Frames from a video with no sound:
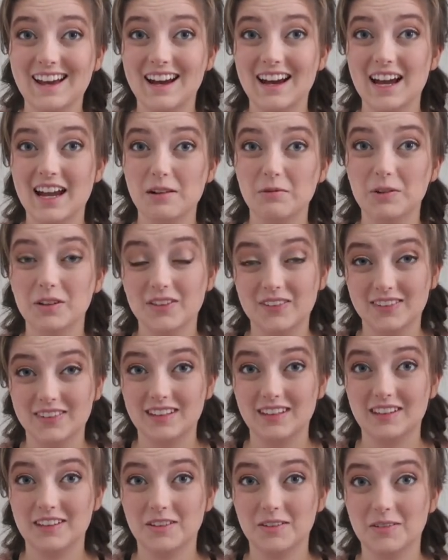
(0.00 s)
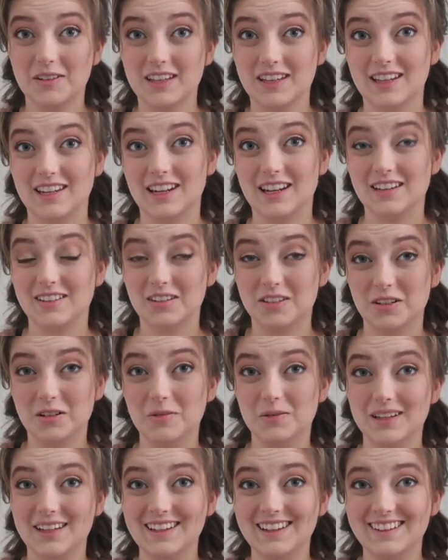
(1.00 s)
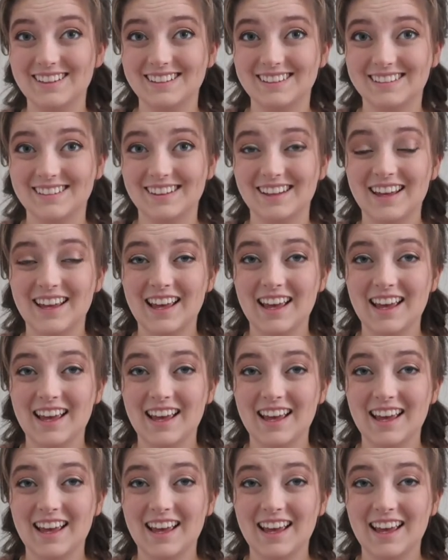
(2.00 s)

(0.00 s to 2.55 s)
I will see you in 2 weeks,